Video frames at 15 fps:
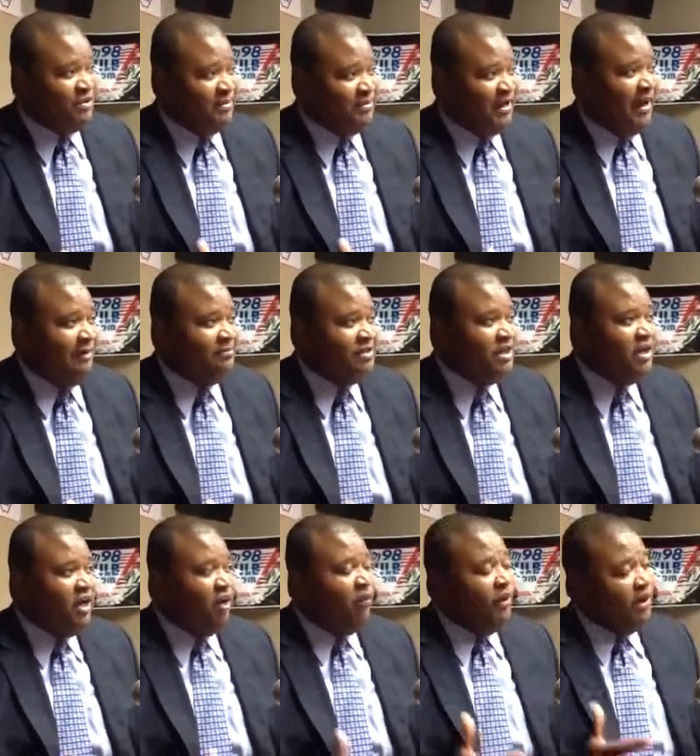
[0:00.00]
Sometimes
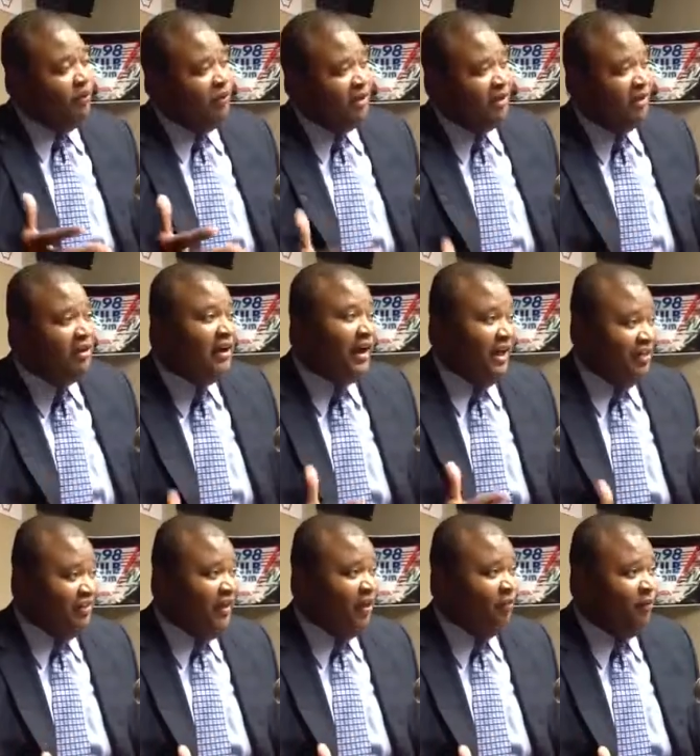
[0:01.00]
we don't want to look at
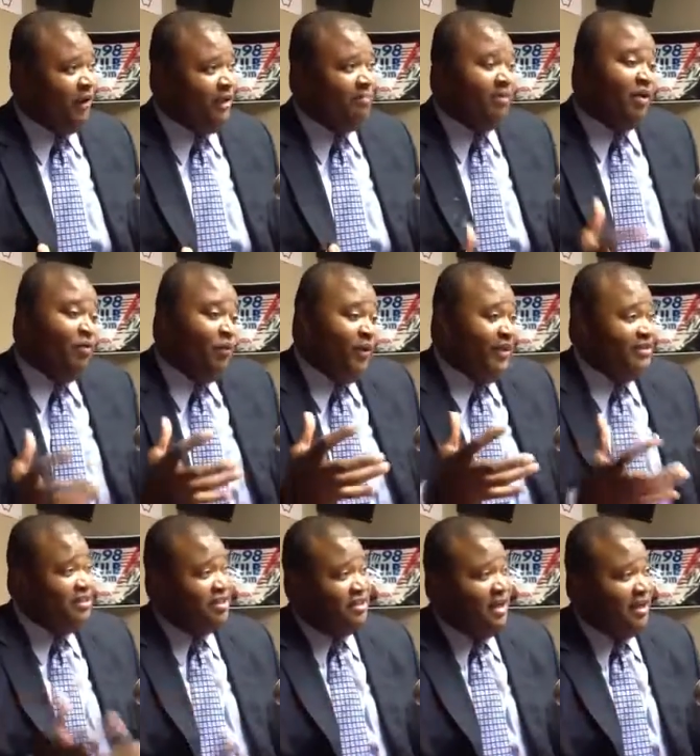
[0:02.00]
it that way, but we
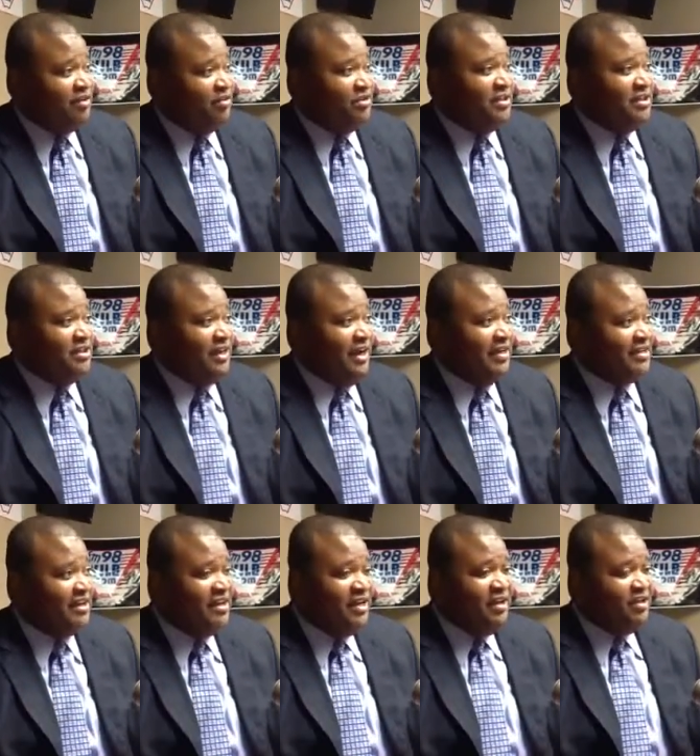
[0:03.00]
can schedule success.